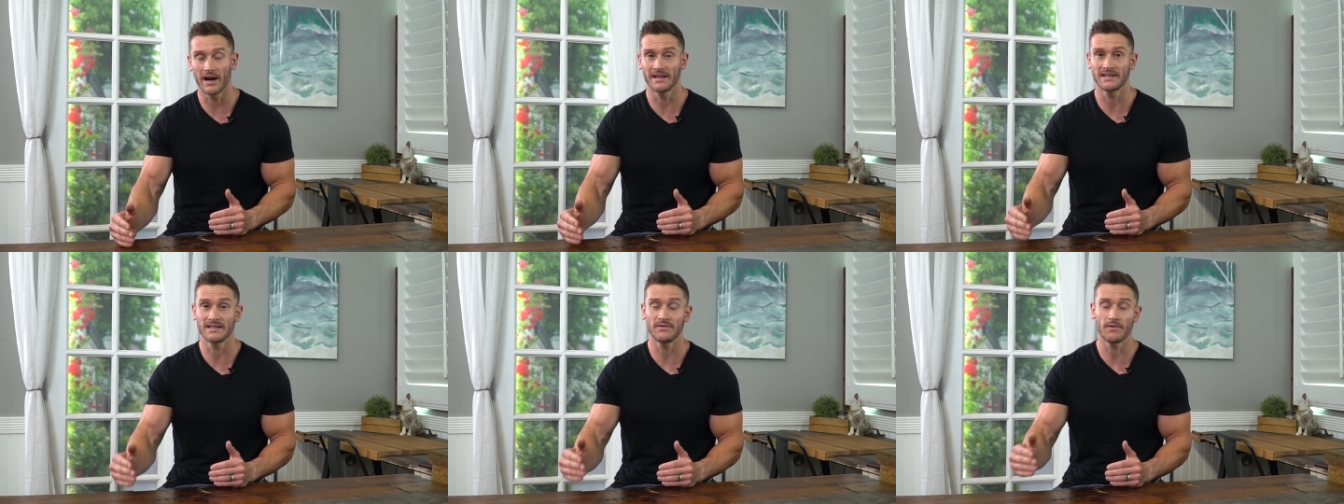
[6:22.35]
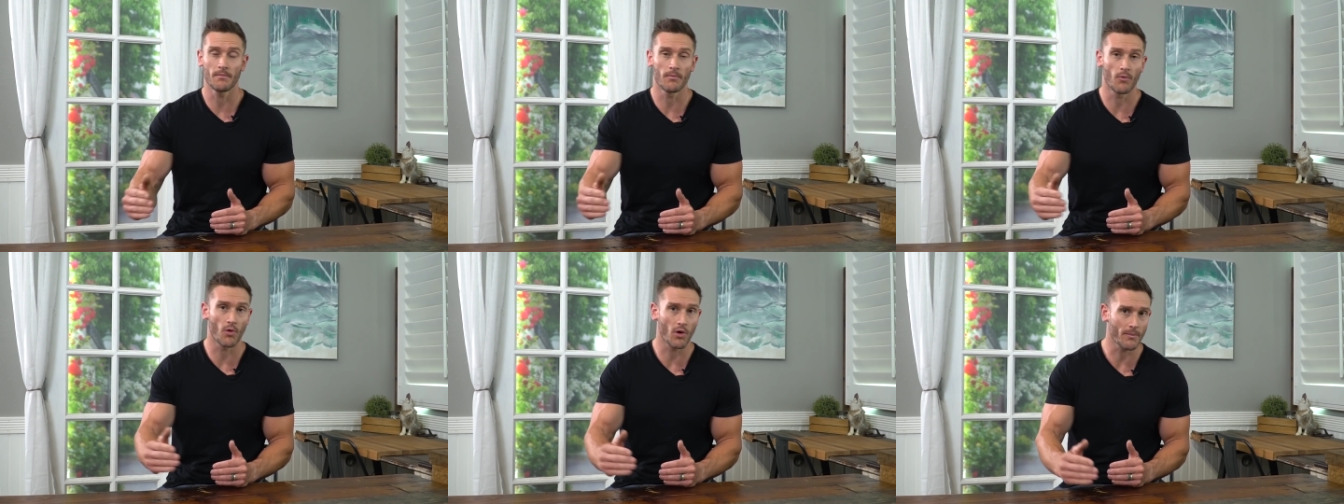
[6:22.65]
and it's
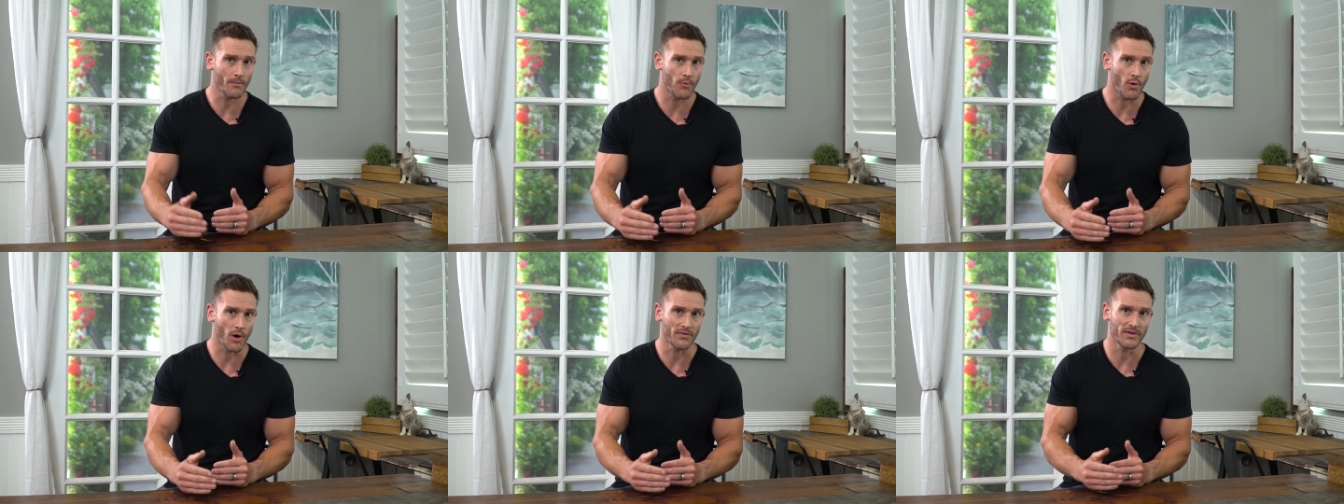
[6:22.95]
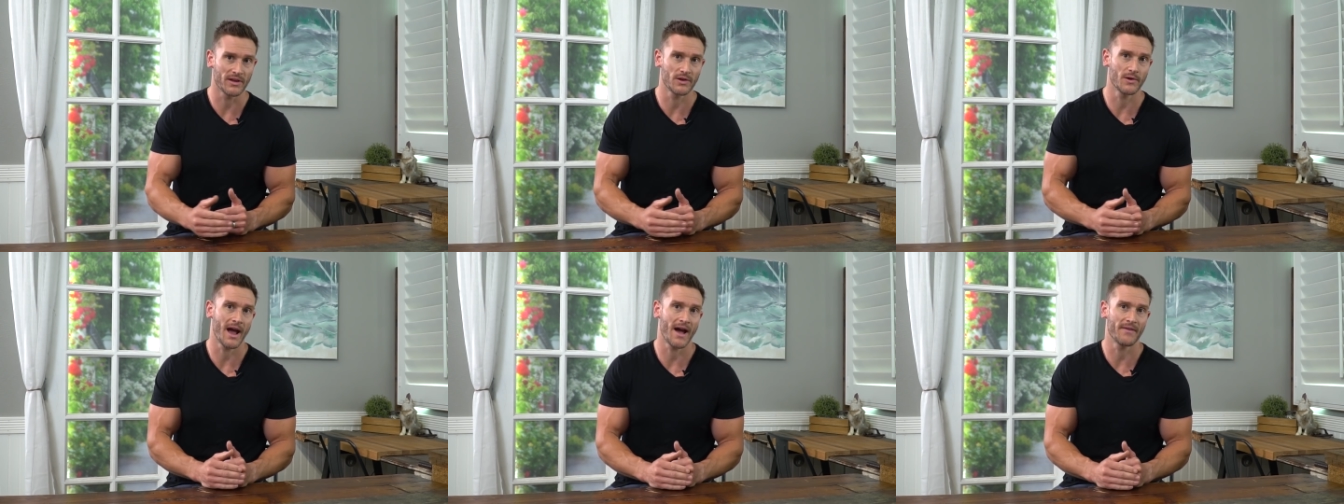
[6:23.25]
even more
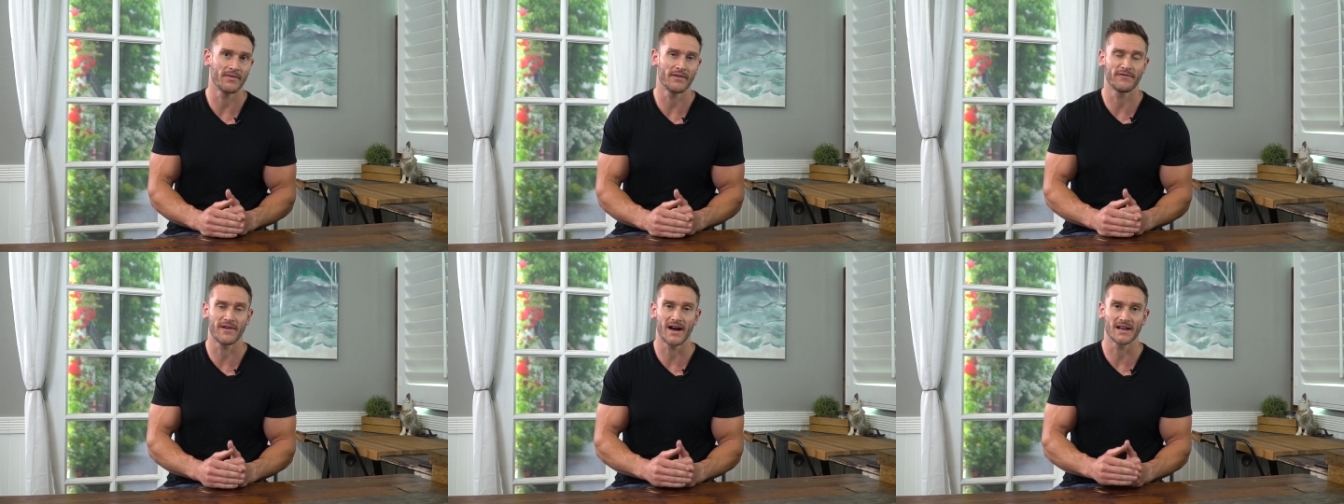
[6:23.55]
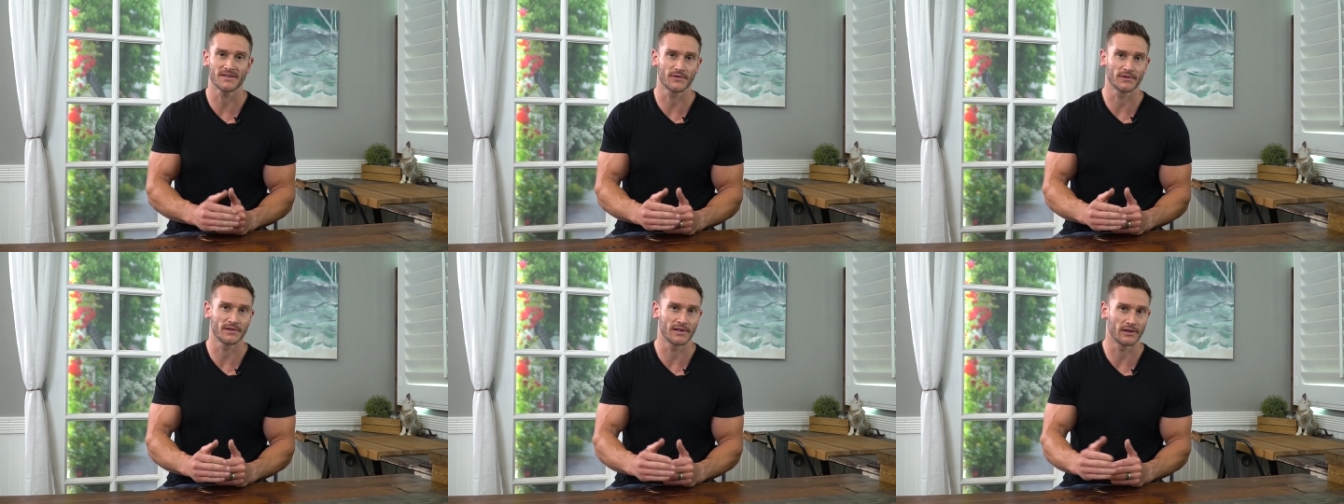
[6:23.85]
important that you have the
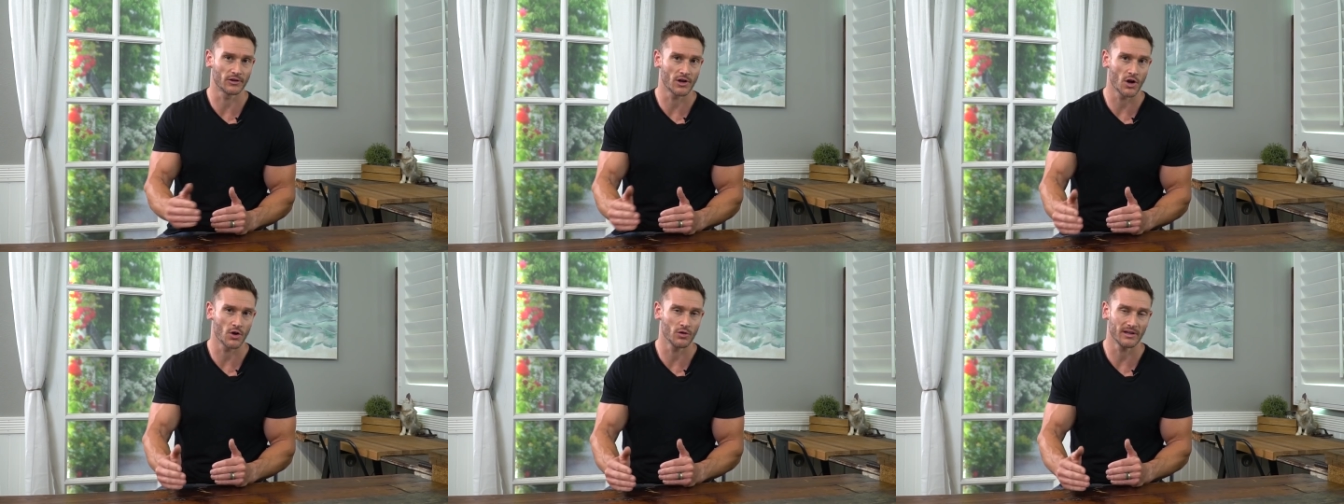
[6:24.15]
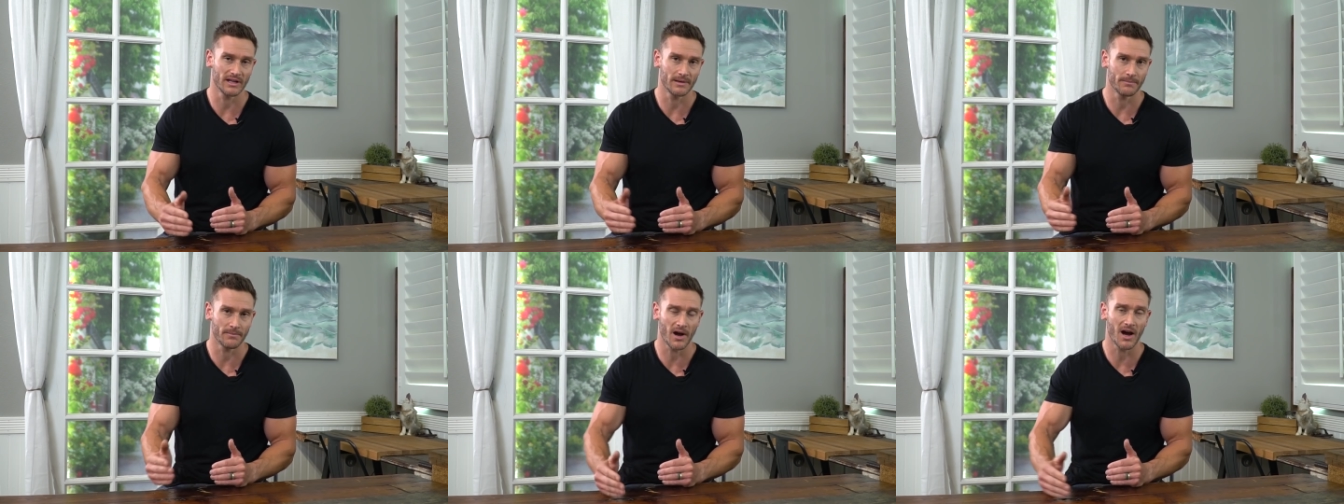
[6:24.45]

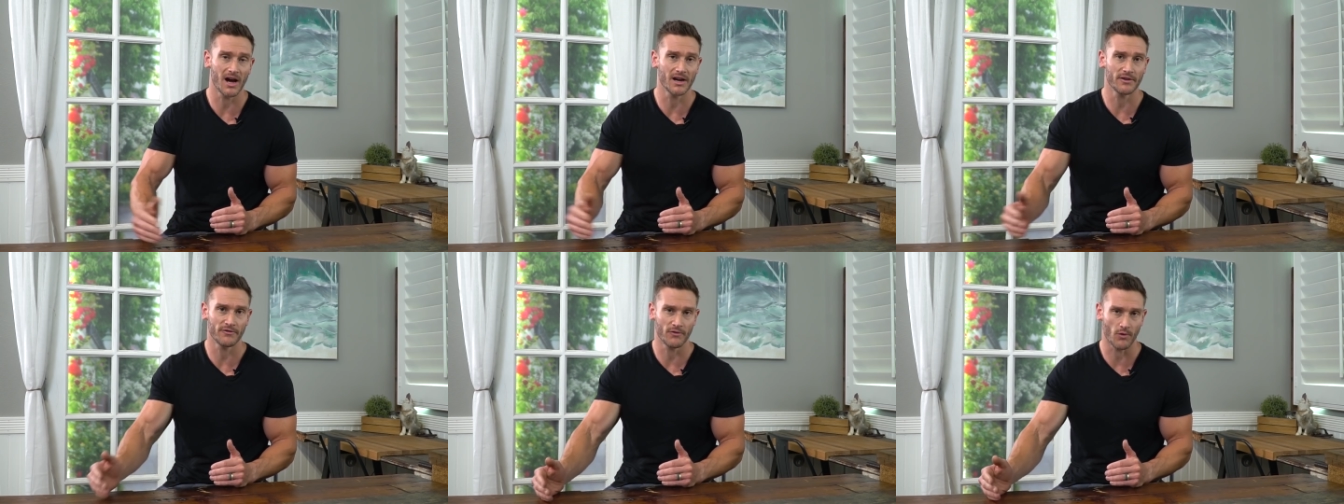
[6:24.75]
phosphatidylcholine bond